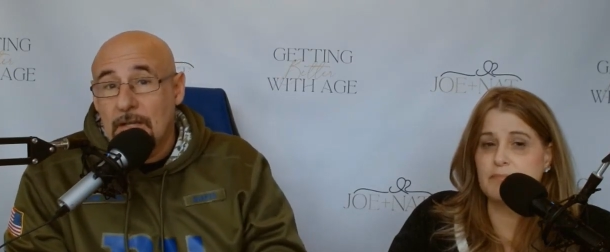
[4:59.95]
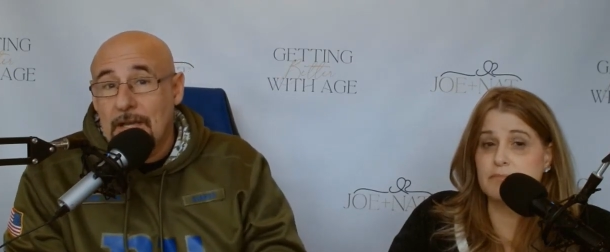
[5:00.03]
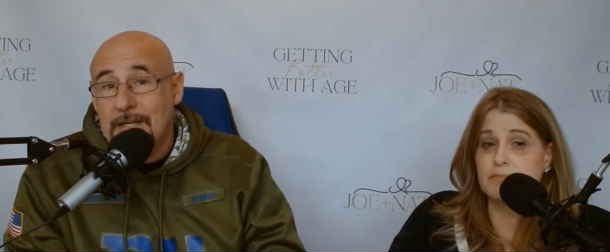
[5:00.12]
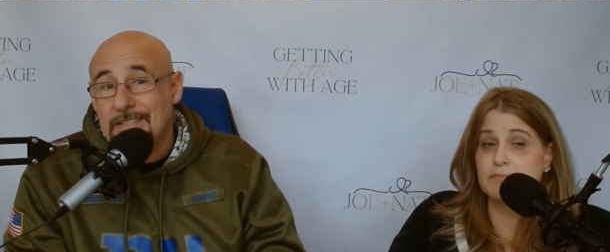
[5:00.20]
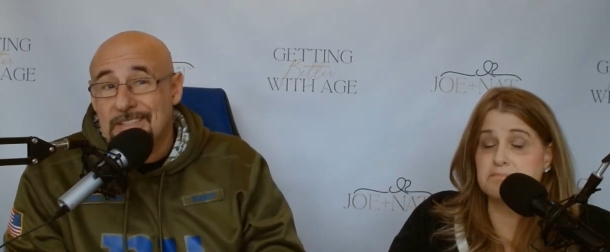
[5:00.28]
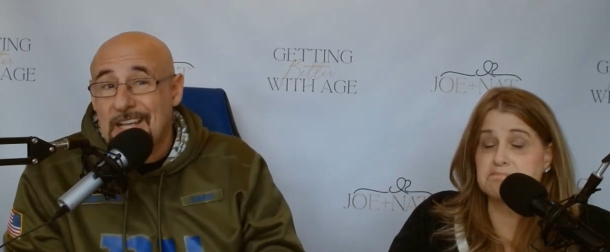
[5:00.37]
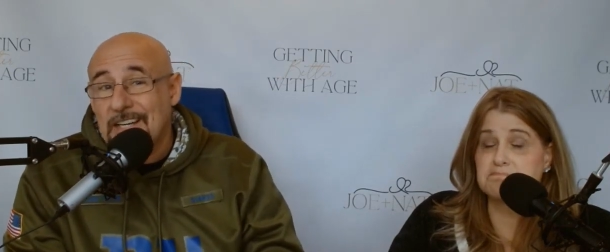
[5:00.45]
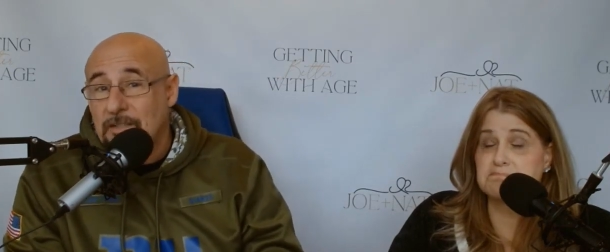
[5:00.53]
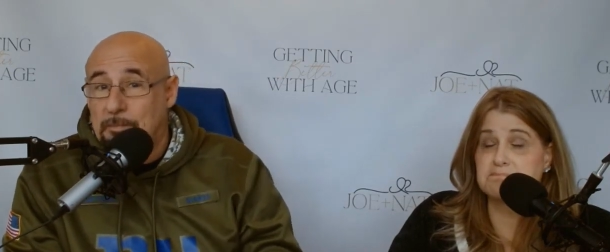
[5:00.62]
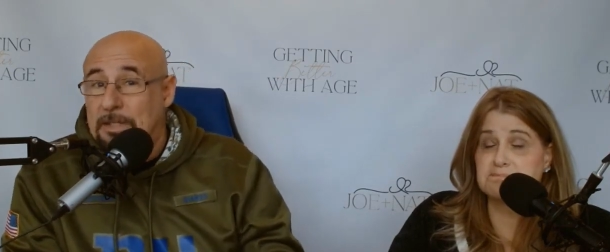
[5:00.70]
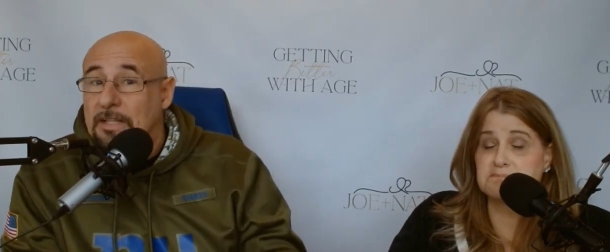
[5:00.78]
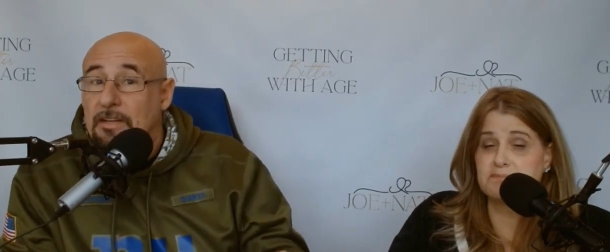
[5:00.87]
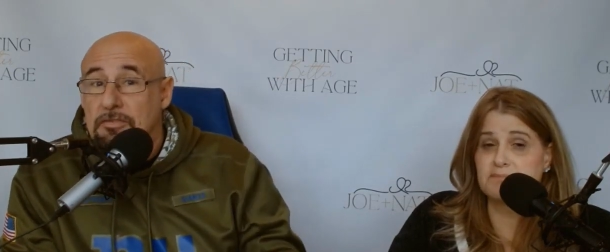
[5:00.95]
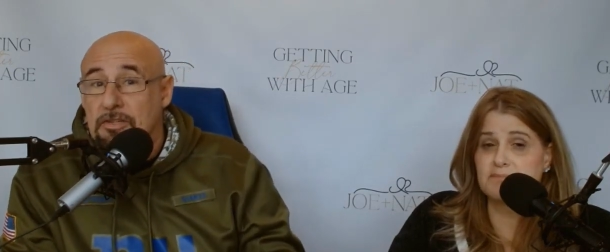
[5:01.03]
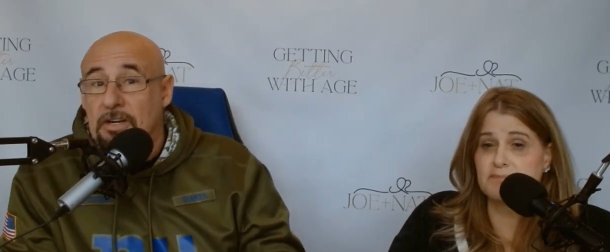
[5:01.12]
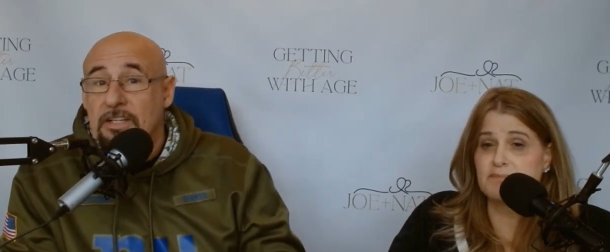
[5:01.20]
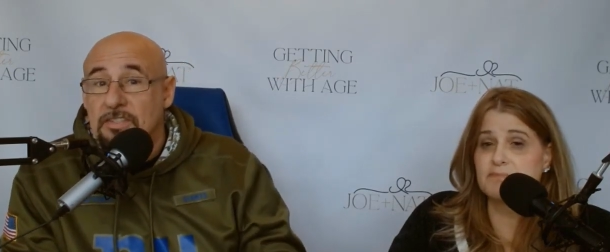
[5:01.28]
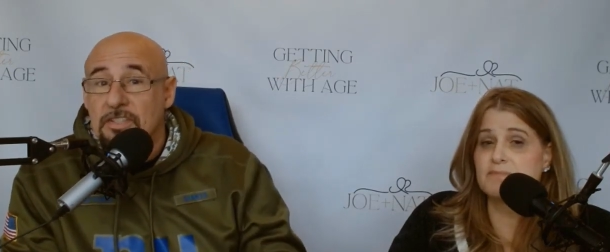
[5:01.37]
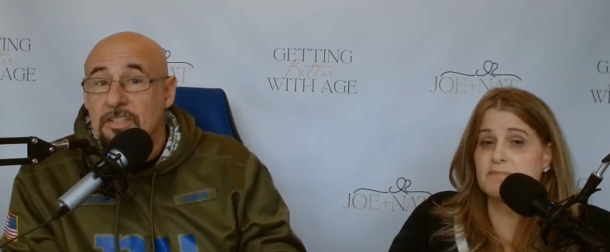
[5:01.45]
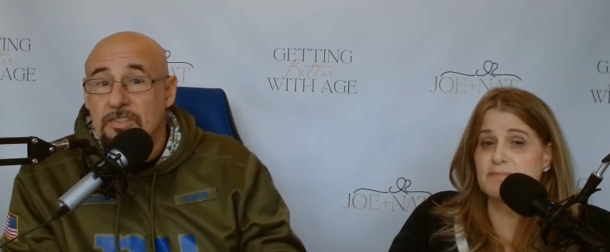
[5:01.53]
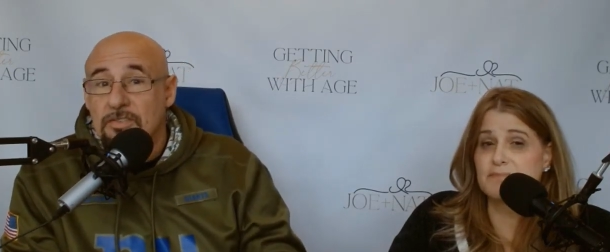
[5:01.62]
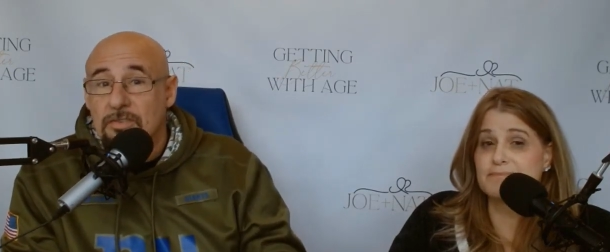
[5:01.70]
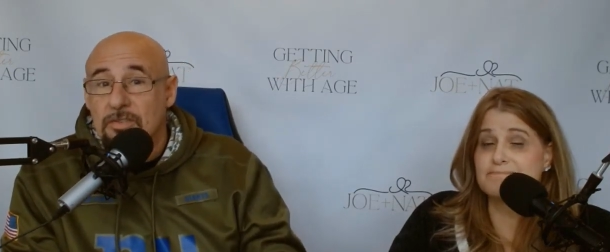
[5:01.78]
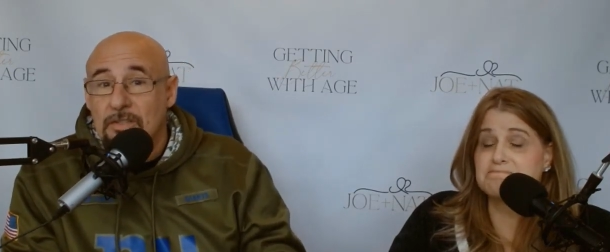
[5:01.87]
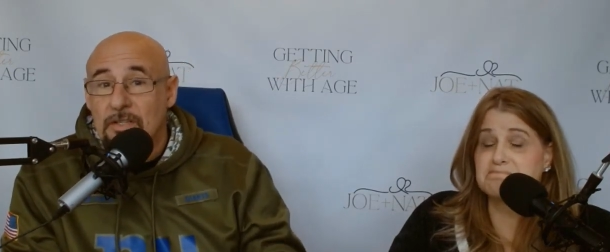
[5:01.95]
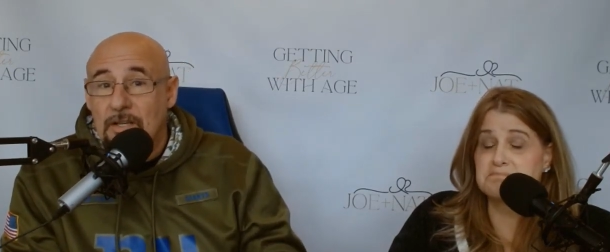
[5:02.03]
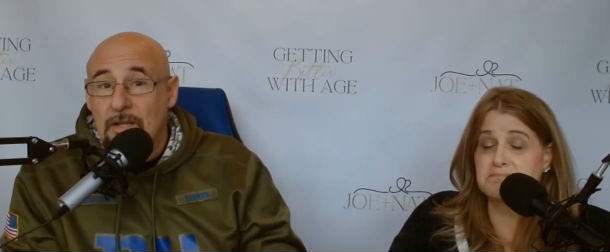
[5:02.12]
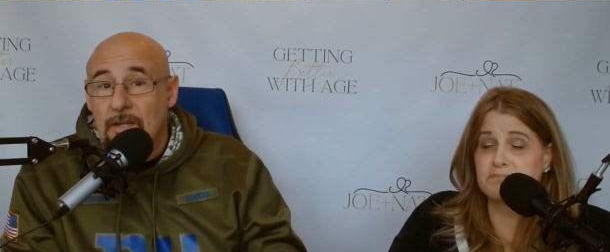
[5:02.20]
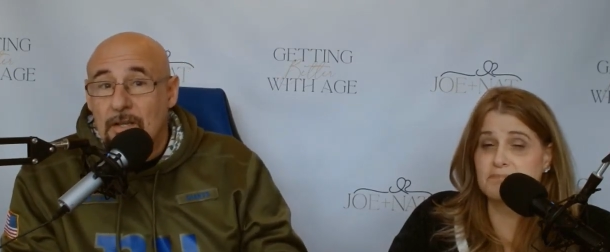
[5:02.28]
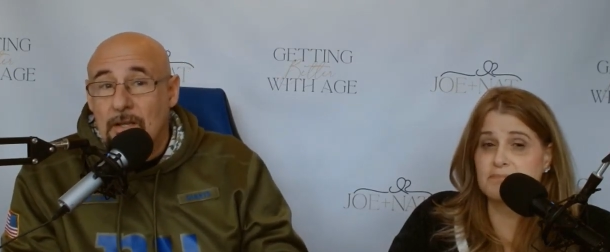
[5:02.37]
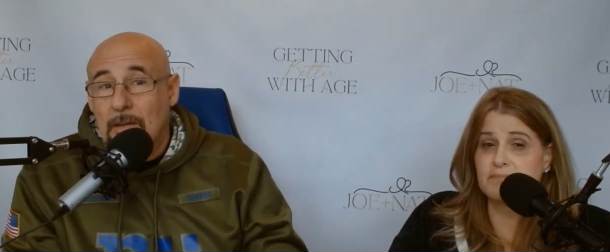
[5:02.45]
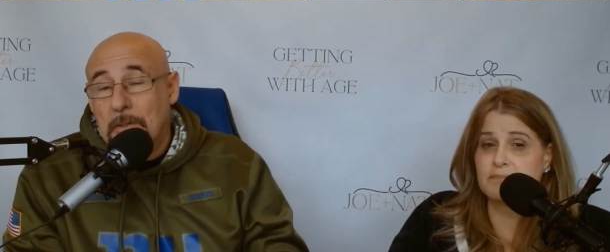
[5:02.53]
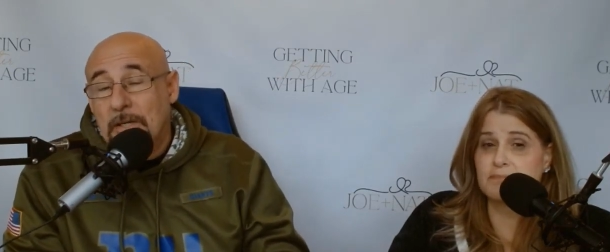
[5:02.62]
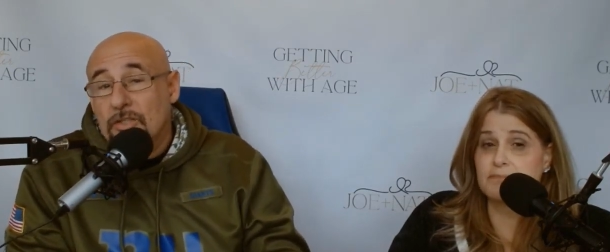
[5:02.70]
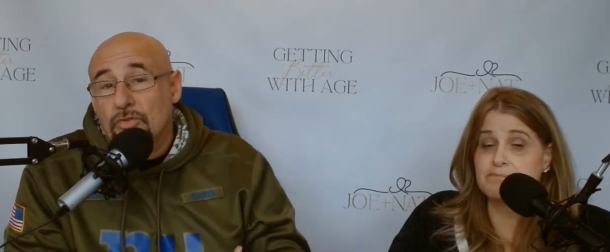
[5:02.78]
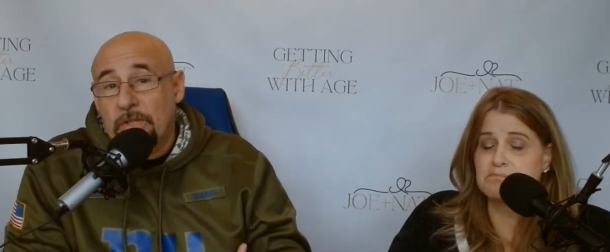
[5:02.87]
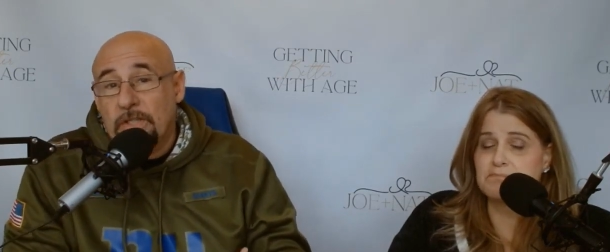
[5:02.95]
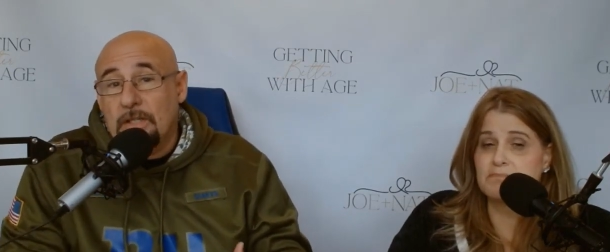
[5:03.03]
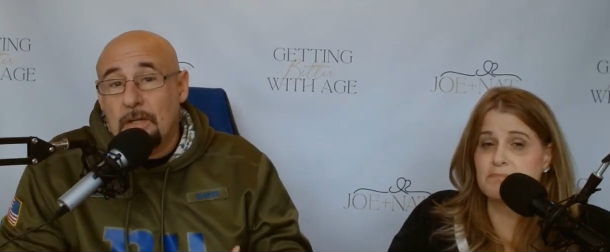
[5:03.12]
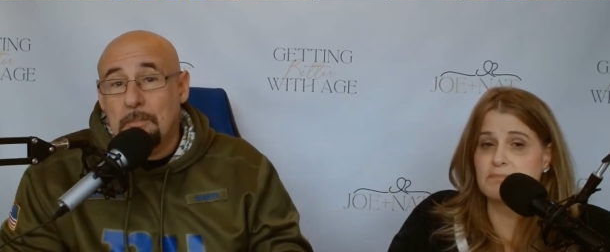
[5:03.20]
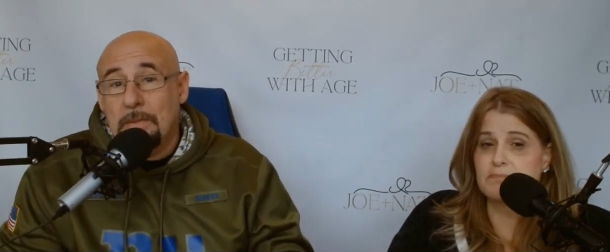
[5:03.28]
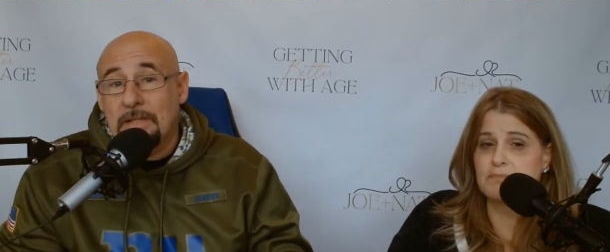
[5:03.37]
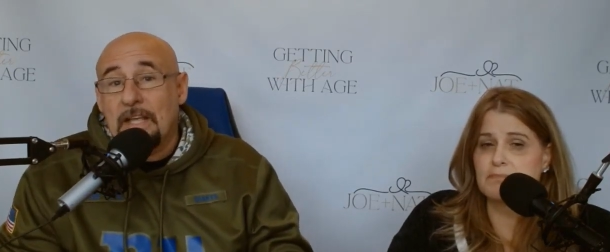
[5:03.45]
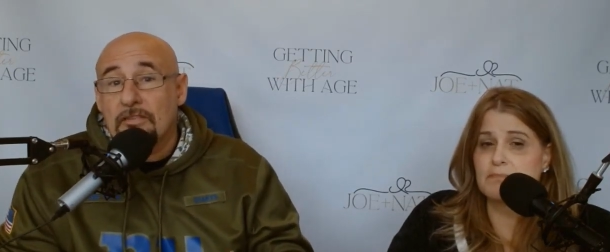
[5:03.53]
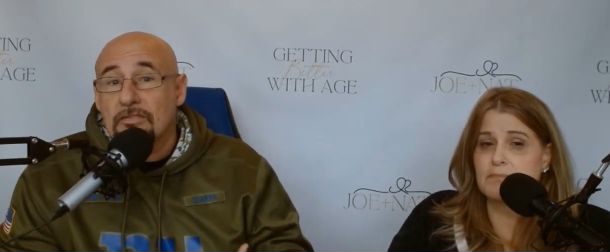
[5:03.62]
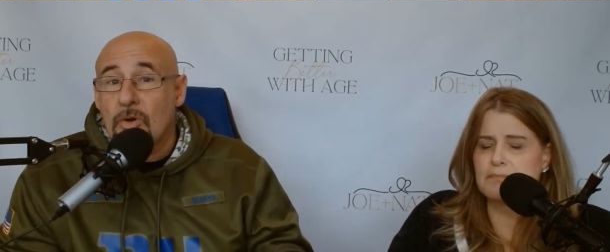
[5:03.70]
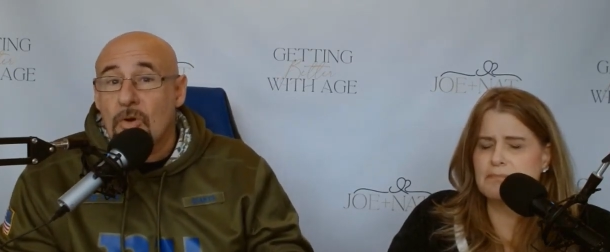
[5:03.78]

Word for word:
Speaker 1: And it's not a midlife crisis, but it's really a midlife